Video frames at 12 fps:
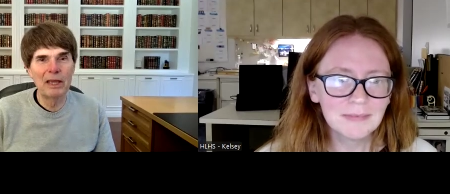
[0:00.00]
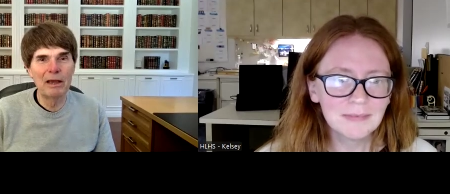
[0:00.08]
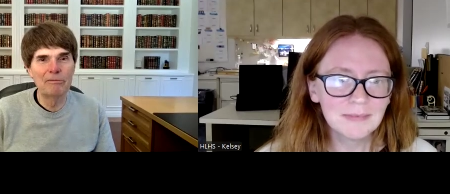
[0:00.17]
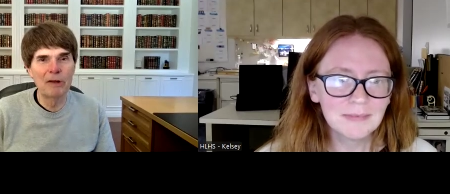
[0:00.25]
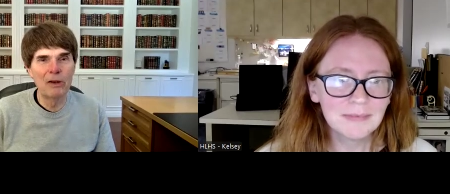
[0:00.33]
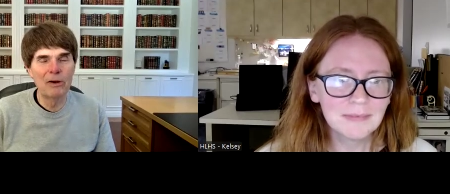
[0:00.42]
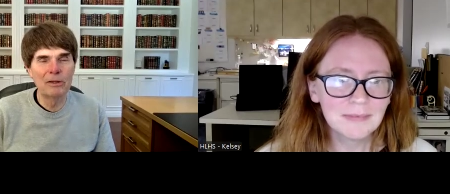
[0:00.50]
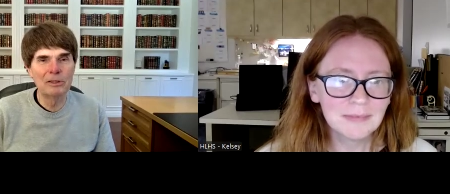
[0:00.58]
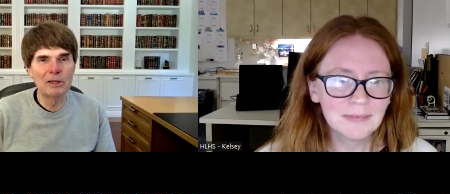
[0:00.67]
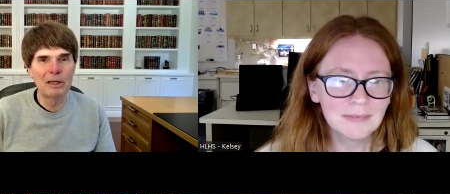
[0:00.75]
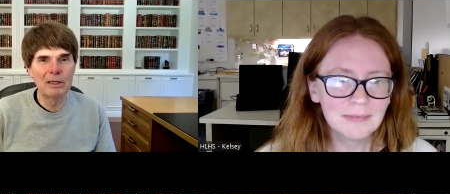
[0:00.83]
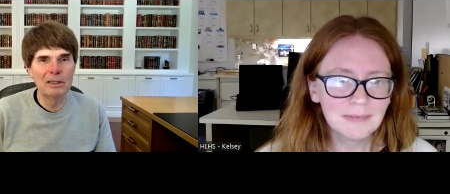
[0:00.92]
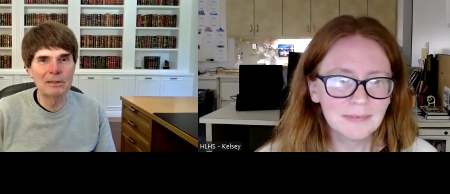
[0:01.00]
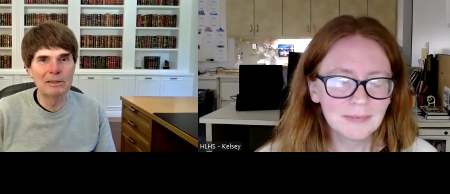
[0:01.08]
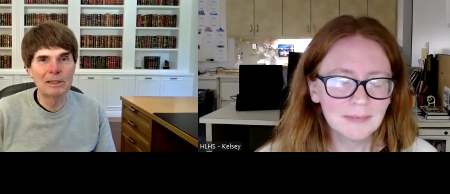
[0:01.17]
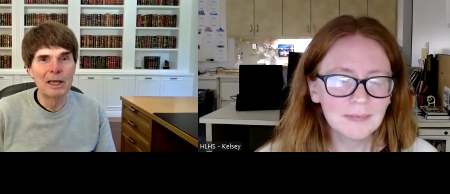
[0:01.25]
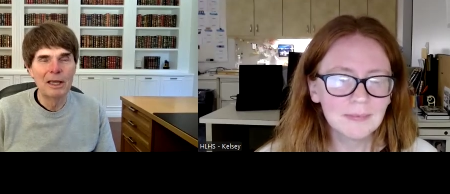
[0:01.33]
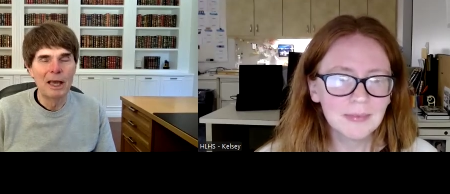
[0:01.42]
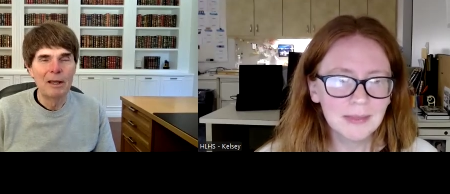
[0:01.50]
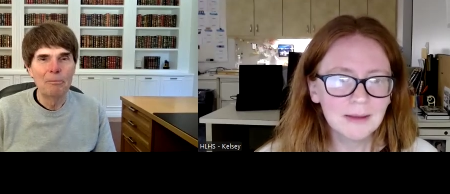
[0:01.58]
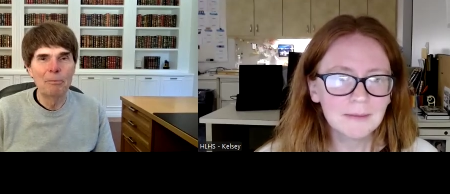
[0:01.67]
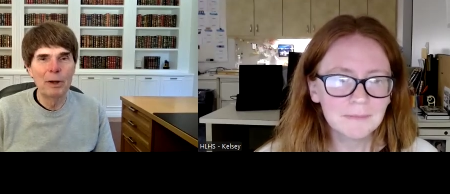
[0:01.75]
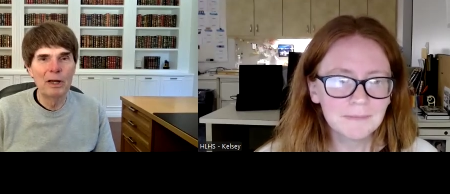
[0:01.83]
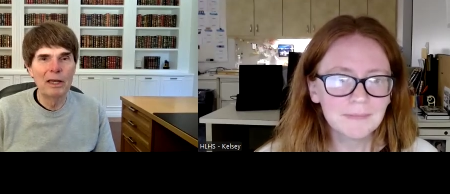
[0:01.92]
Speaker 1: they have a large audience,
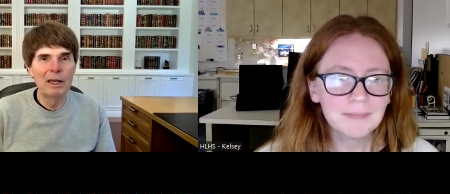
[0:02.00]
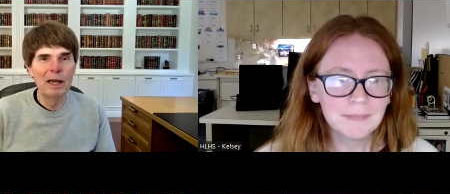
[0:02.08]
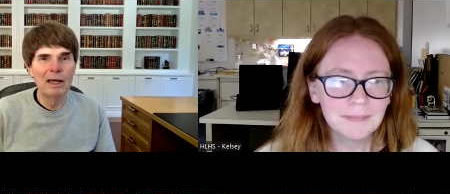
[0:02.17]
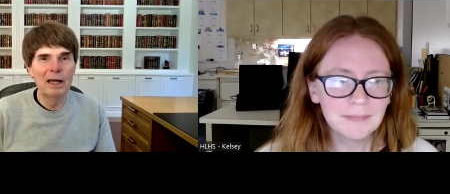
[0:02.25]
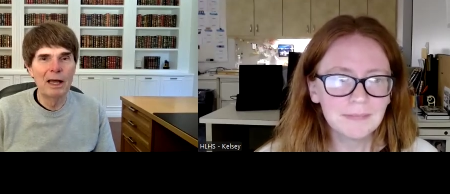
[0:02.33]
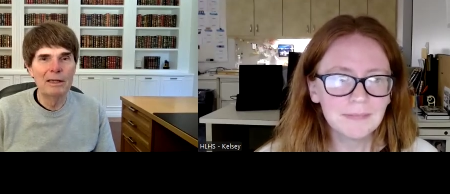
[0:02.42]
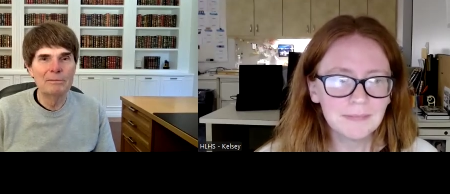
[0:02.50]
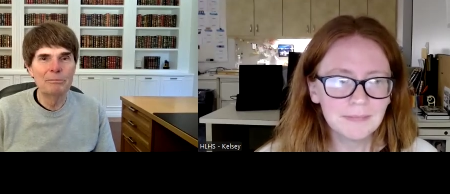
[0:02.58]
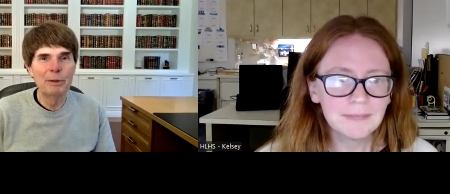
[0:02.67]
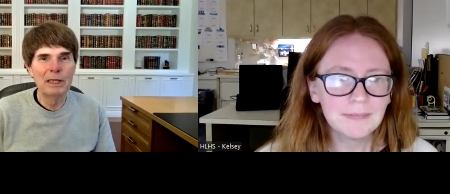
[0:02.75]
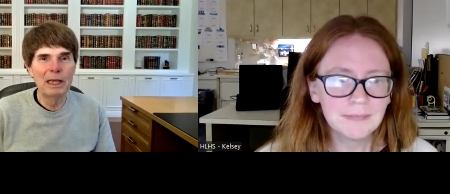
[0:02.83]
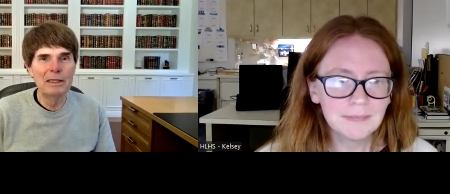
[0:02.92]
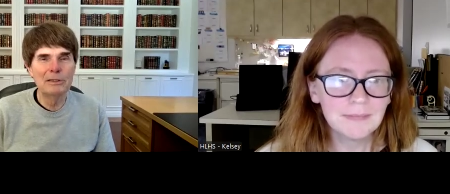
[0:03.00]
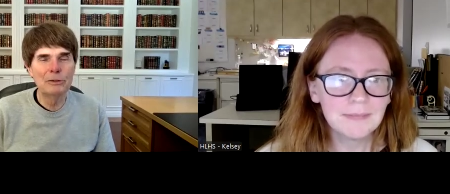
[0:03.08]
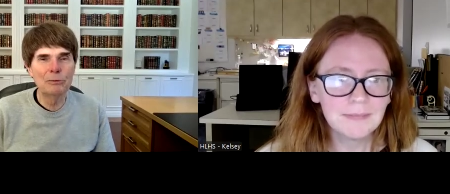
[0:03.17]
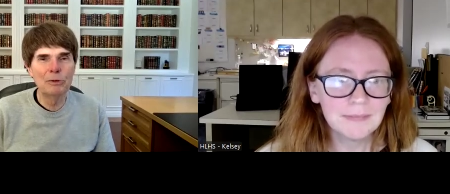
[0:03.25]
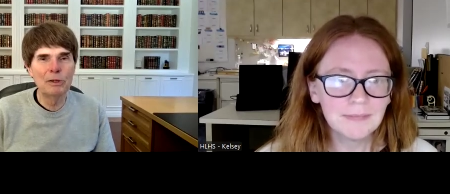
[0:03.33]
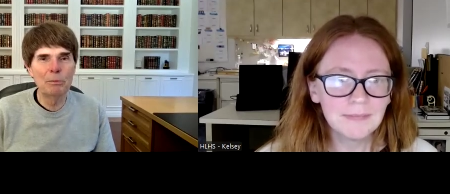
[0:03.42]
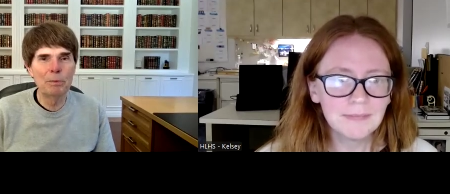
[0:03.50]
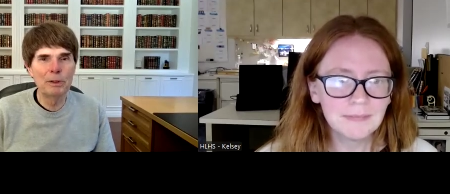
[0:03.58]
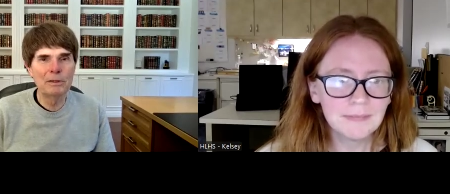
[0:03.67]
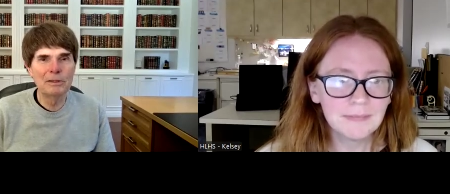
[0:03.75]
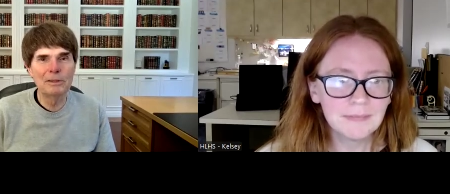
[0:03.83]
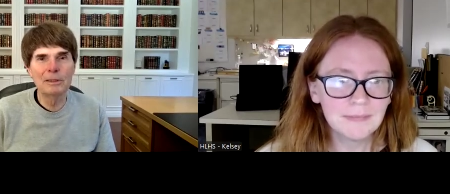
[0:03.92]
but uh, but he's a real
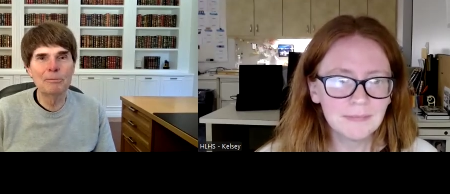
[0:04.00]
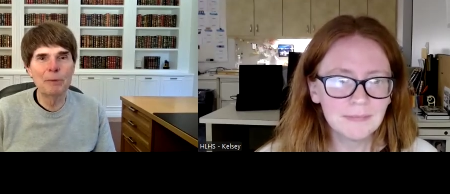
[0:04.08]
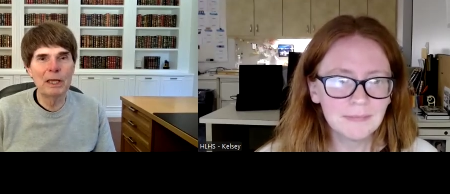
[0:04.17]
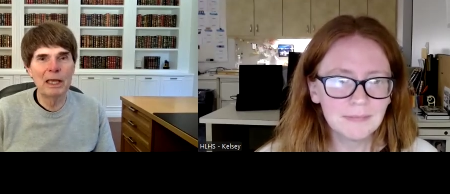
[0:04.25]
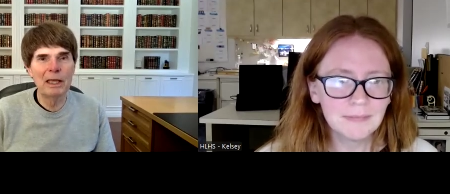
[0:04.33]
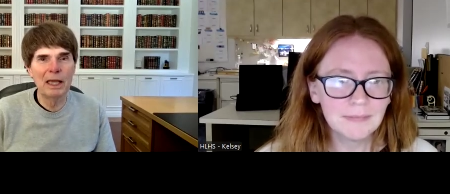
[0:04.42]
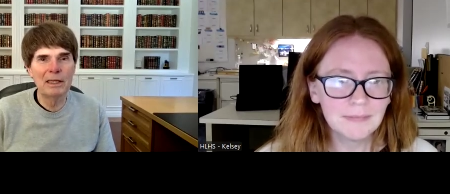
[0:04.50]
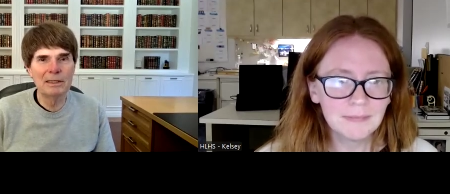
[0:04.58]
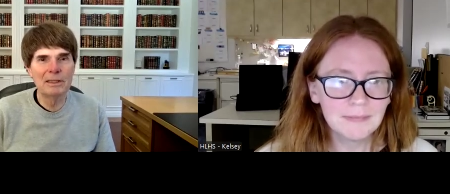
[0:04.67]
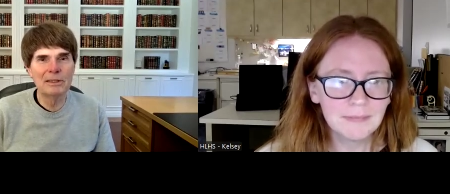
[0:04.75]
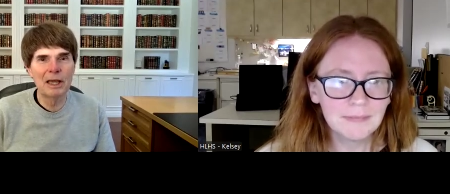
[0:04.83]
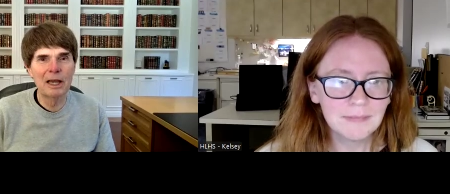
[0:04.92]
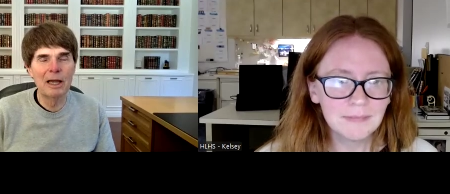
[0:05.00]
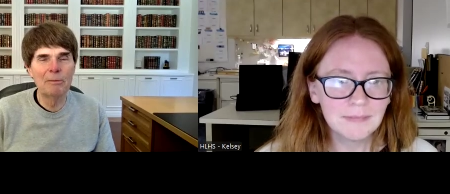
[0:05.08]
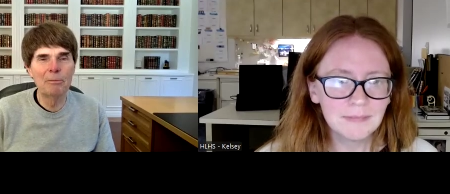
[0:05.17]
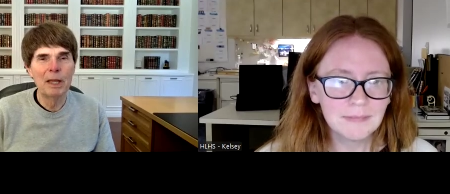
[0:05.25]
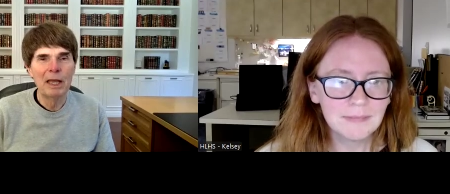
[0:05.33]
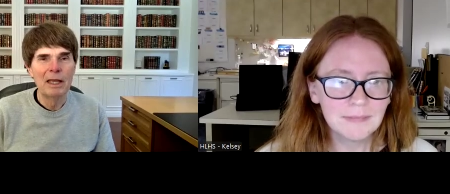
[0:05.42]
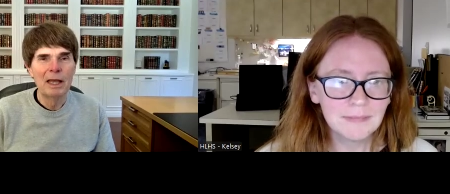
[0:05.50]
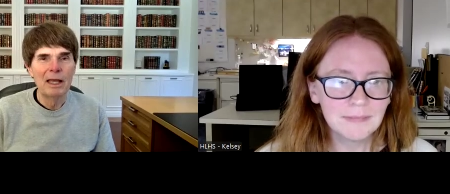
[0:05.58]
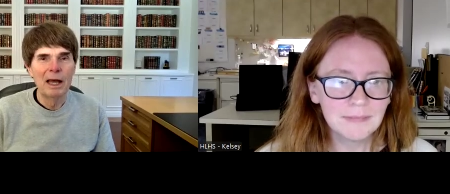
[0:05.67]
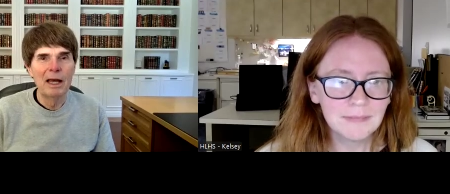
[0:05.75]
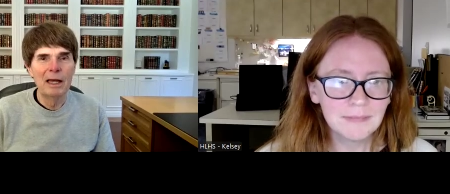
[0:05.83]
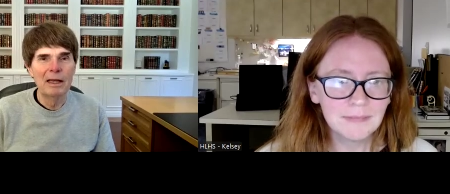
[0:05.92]
person to me, and it's time
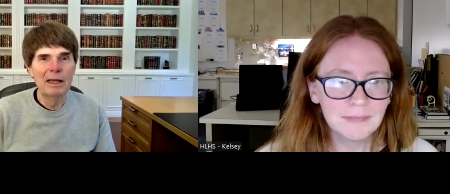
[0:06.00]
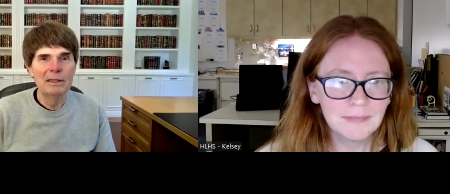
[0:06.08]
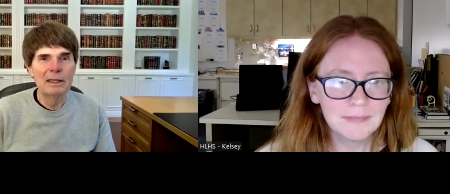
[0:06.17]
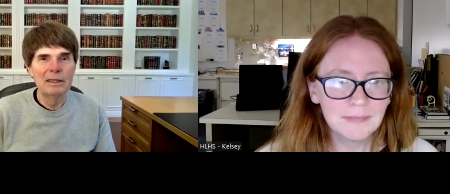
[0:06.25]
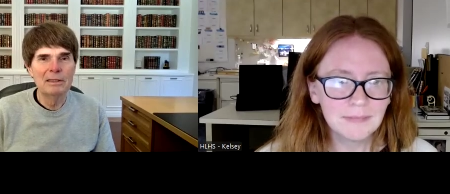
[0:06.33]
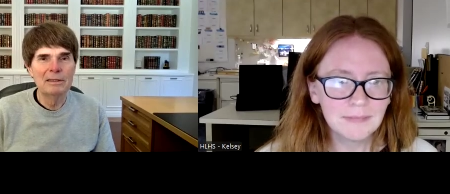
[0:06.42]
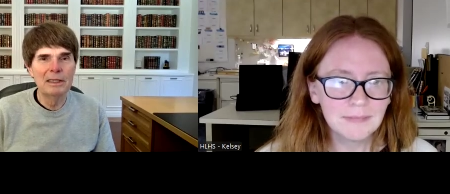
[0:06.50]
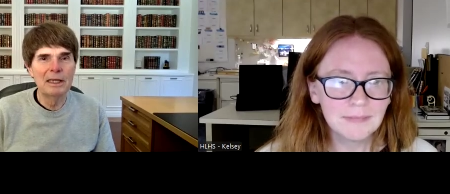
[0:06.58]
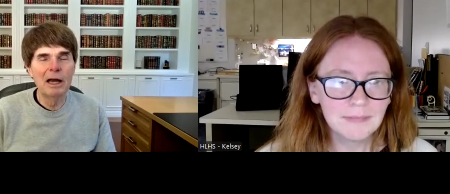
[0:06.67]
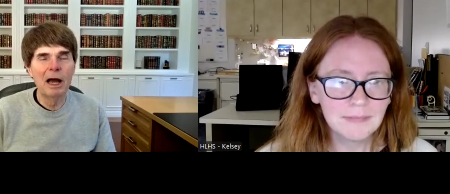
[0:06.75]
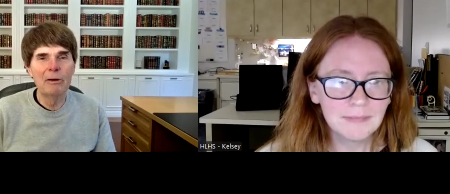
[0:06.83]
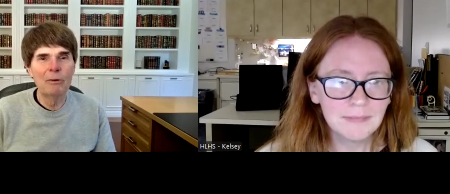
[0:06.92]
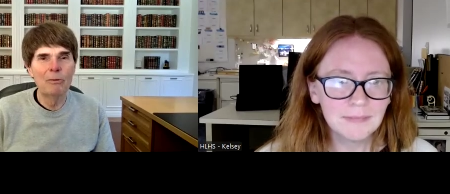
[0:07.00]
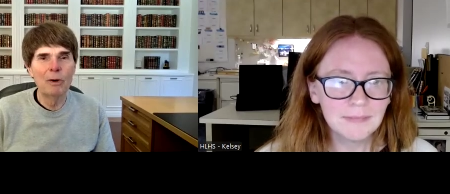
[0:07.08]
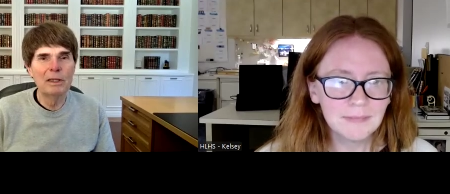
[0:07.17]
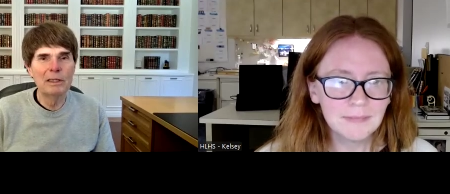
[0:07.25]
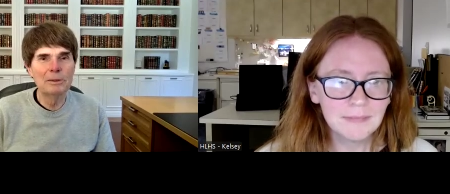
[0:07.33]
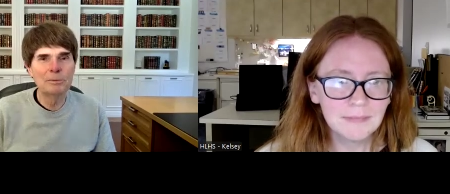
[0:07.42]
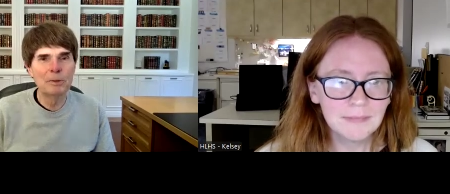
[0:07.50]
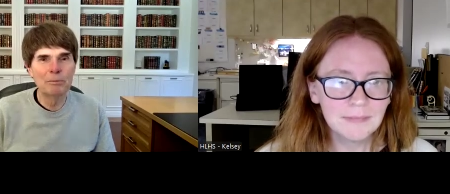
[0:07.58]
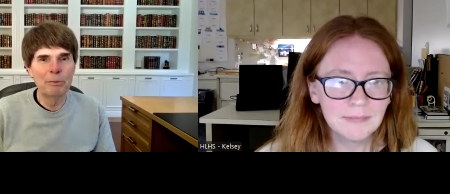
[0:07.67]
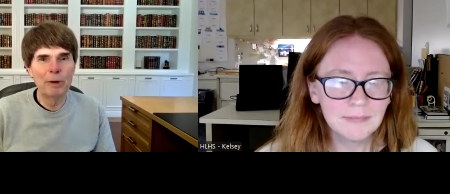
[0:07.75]
uh, that he got what he's been